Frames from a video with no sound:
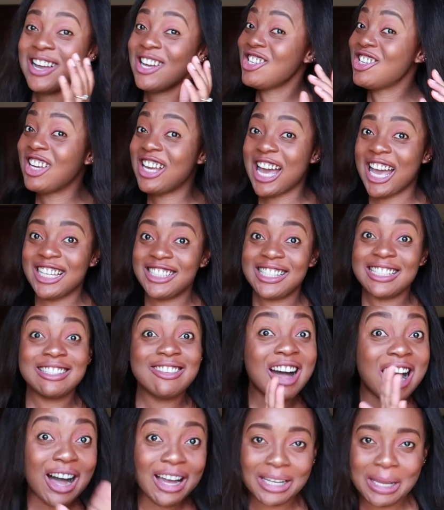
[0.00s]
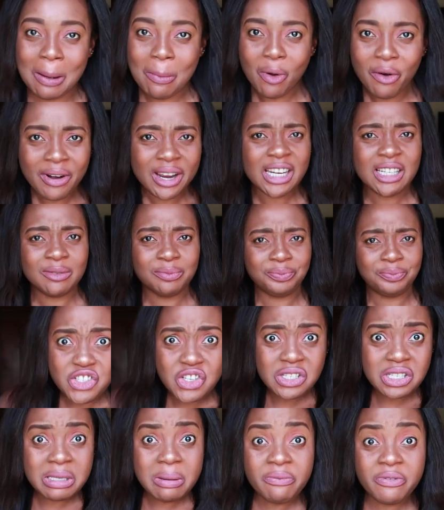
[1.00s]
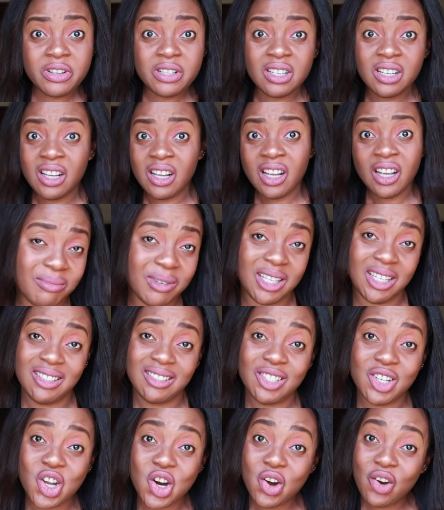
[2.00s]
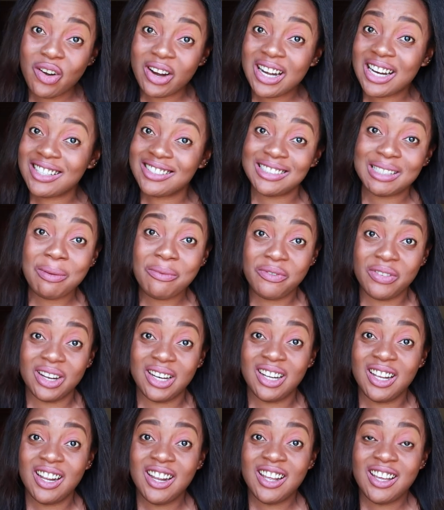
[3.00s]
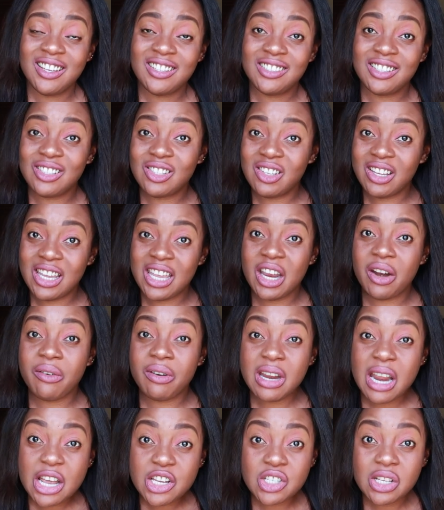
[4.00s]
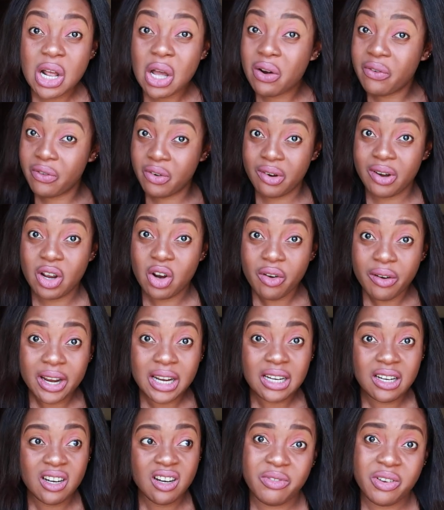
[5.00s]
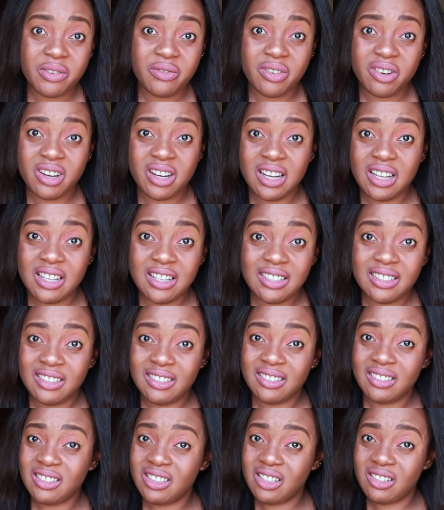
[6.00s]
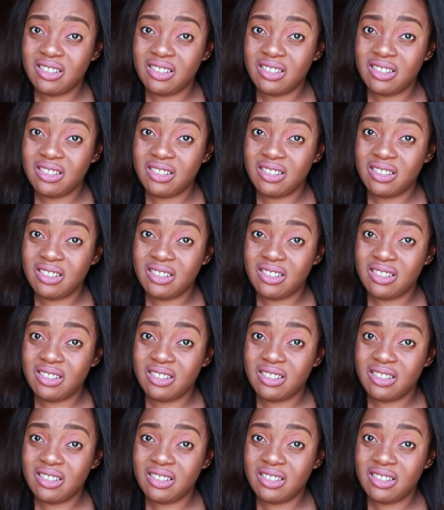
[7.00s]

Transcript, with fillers: You guys, that's not how I am, alright? It's just something, I mean, to create something. Just to get a reaction out of Greg, right? I'm very, very, uh, you